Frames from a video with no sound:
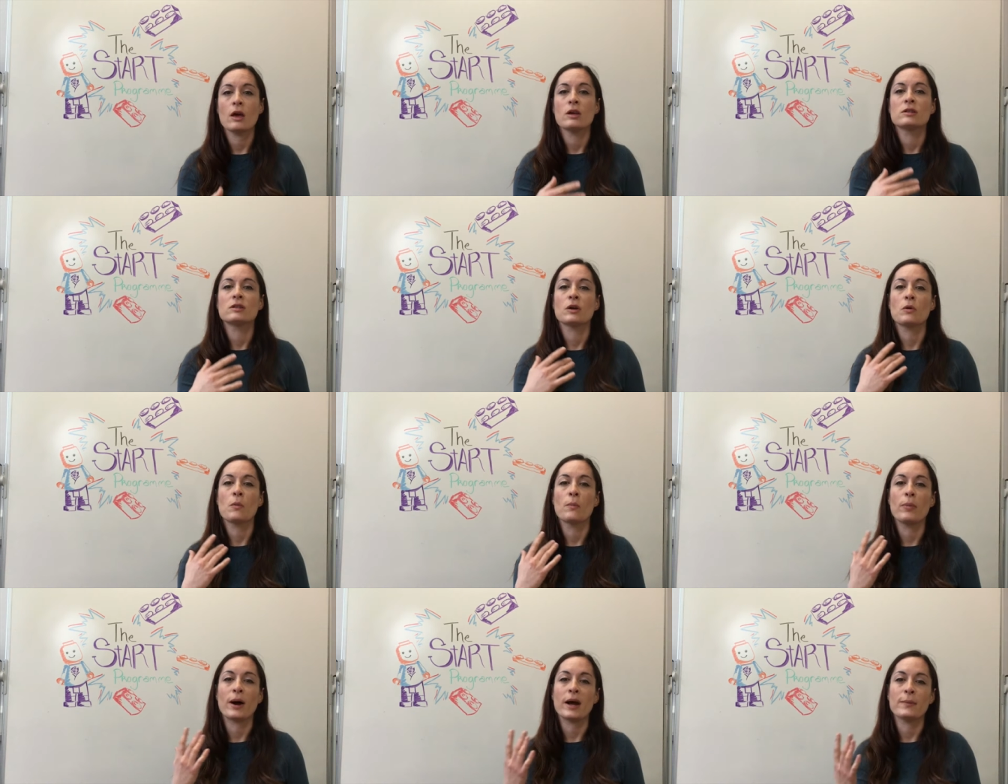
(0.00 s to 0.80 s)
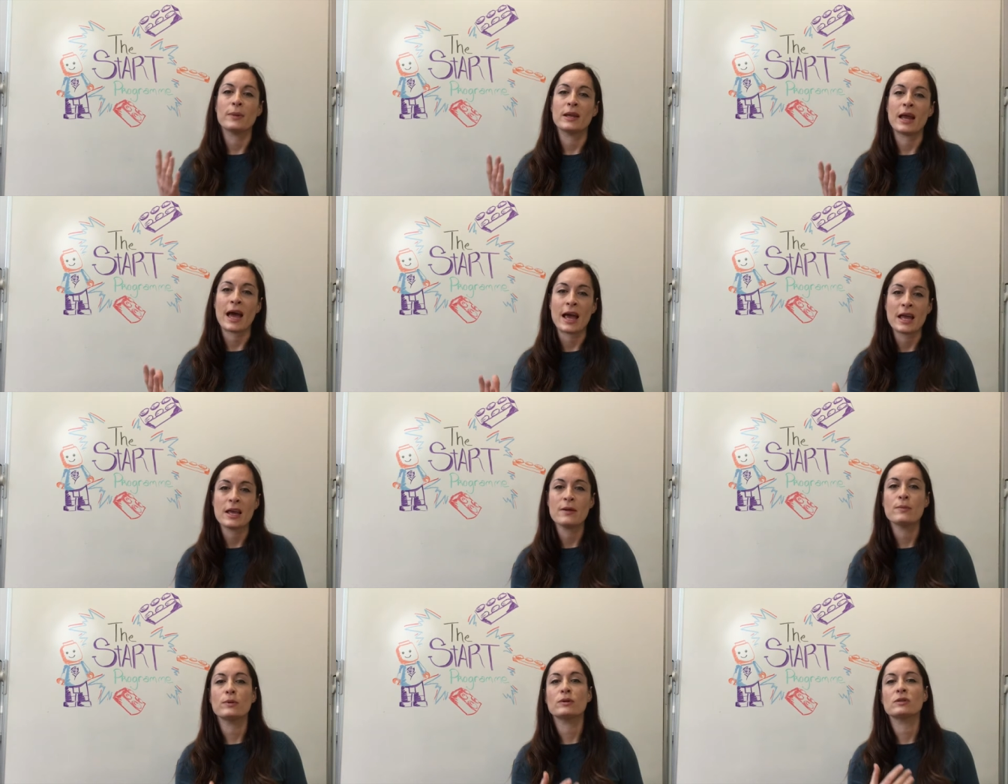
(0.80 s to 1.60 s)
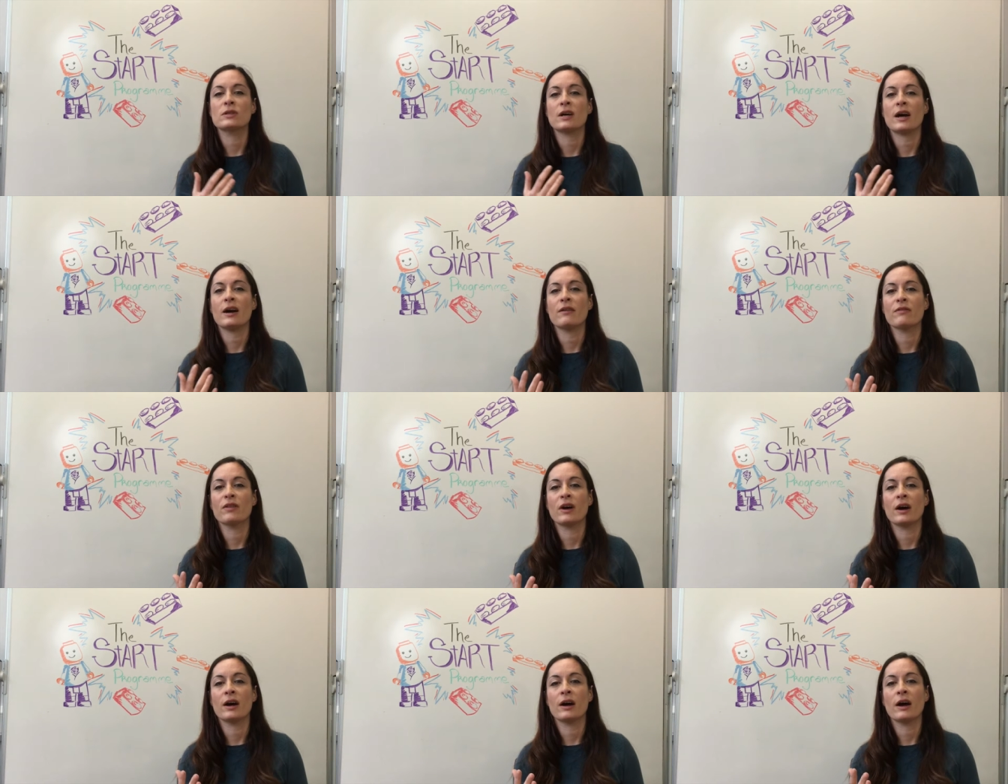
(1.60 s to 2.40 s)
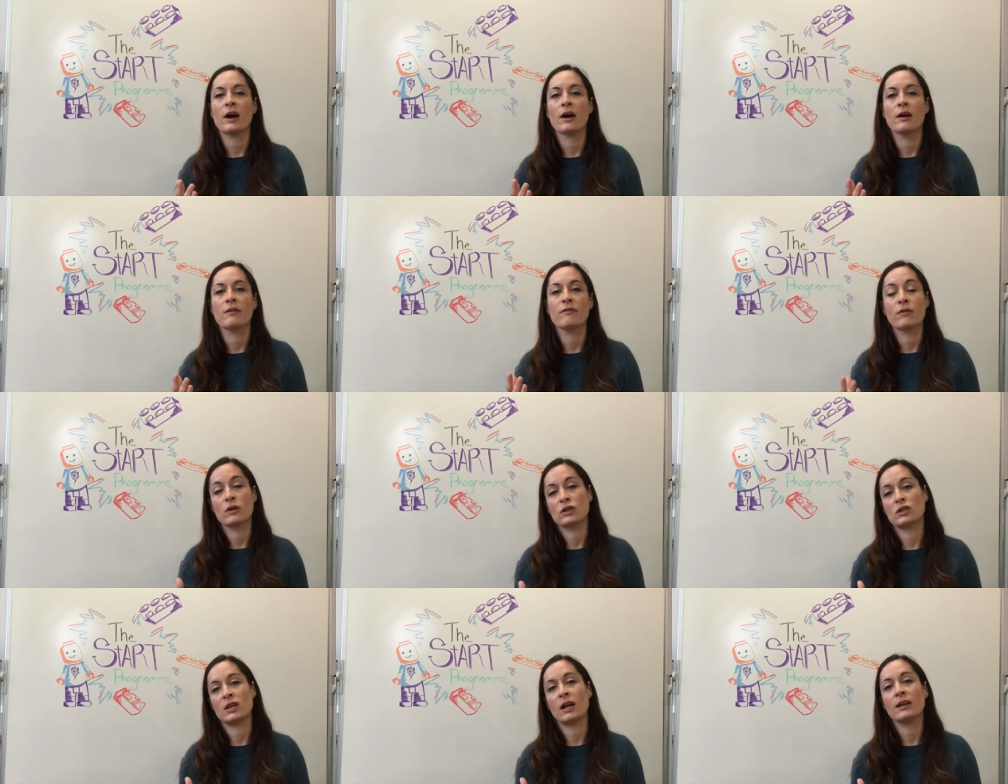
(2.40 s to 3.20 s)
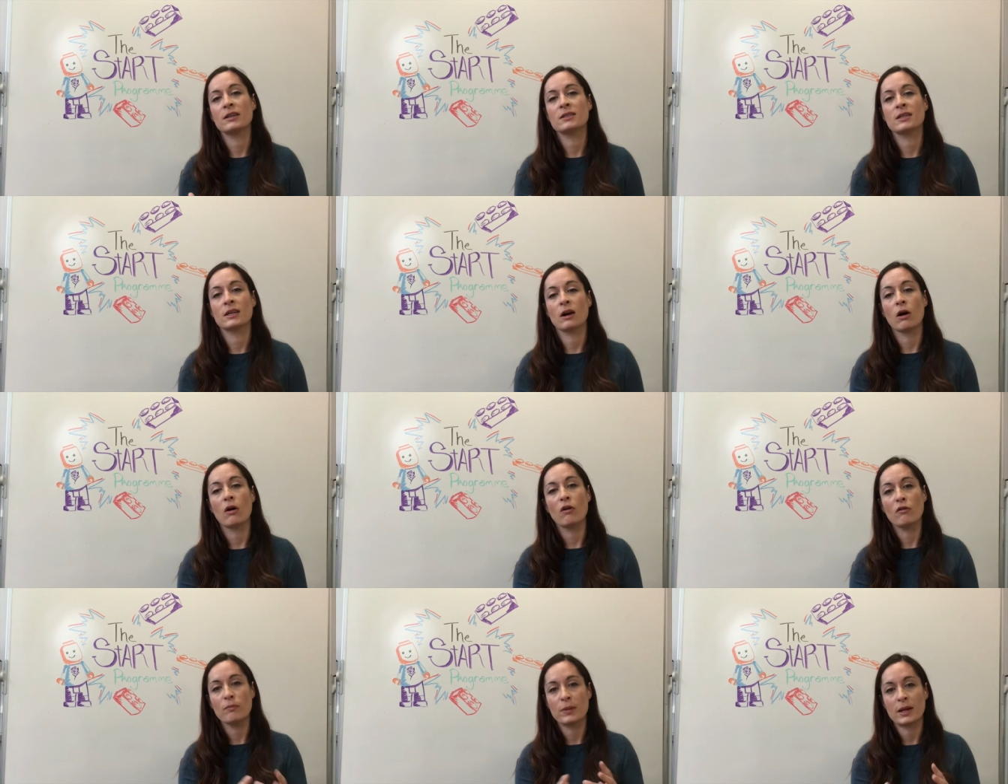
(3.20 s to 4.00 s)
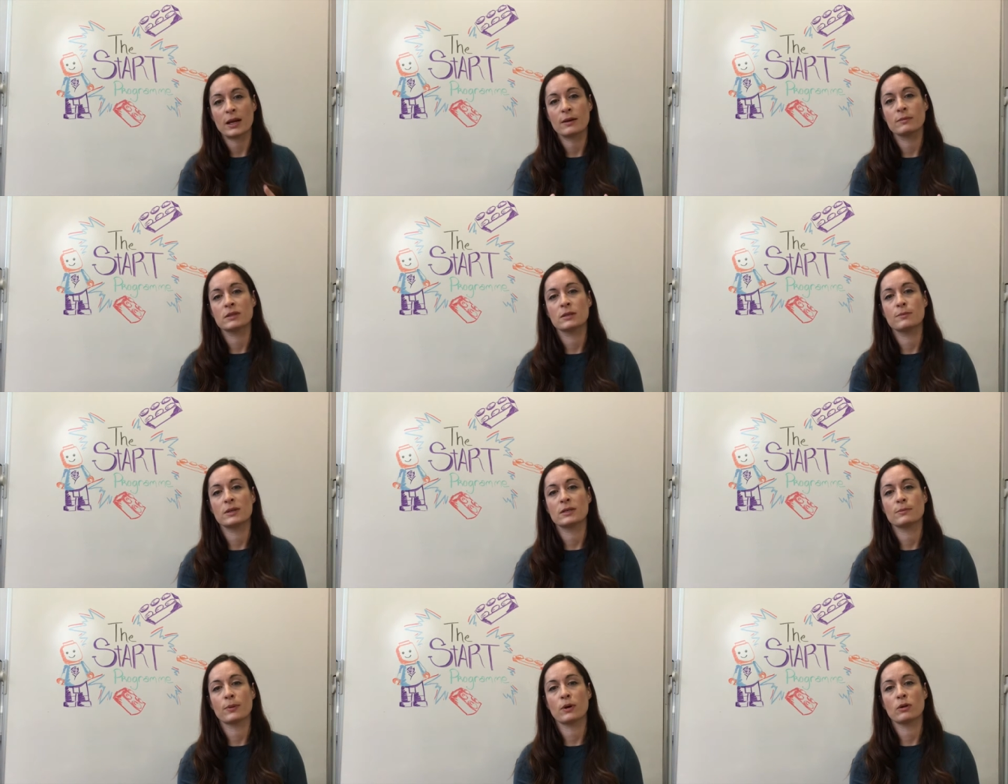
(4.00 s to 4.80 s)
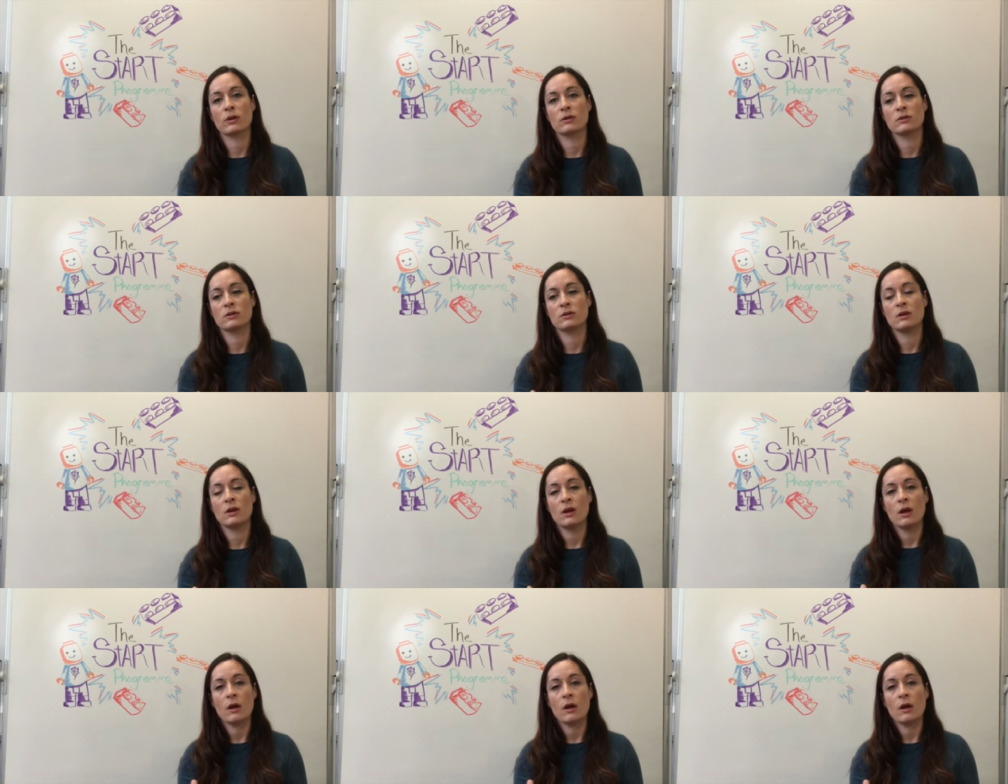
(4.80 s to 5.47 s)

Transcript: So by being able to have that functionality of being able to bespoke those